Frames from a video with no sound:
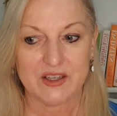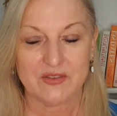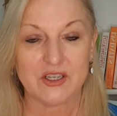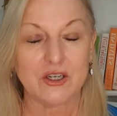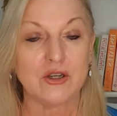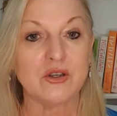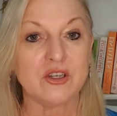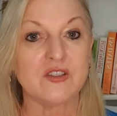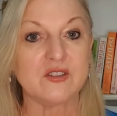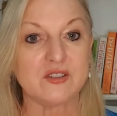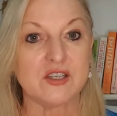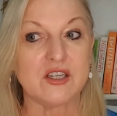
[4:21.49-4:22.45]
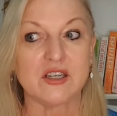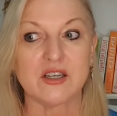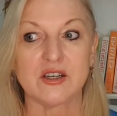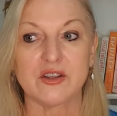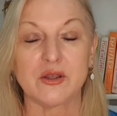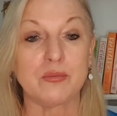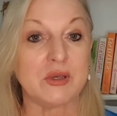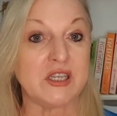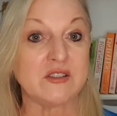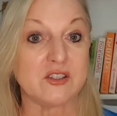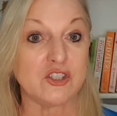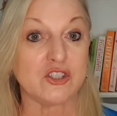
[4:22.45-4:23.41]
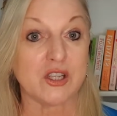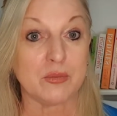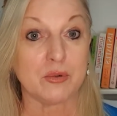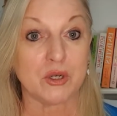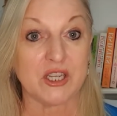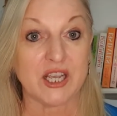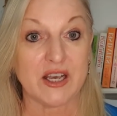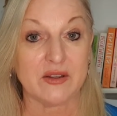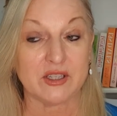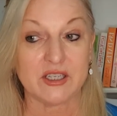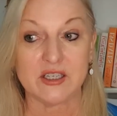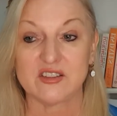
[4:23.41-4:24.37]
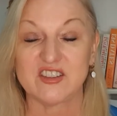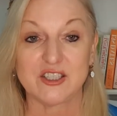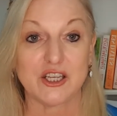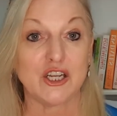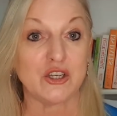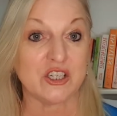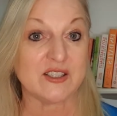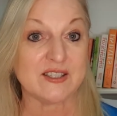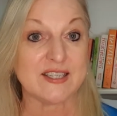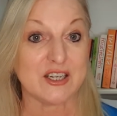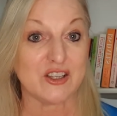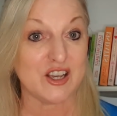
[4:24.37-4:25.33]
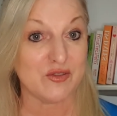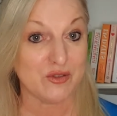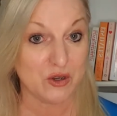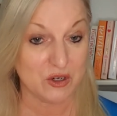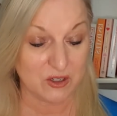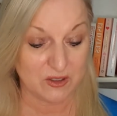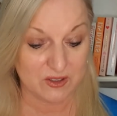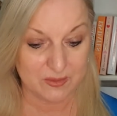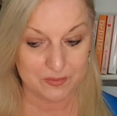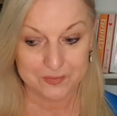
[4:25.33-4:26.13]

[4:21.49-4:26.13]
They don't consider the message they're putting out there. They don't consider their photos.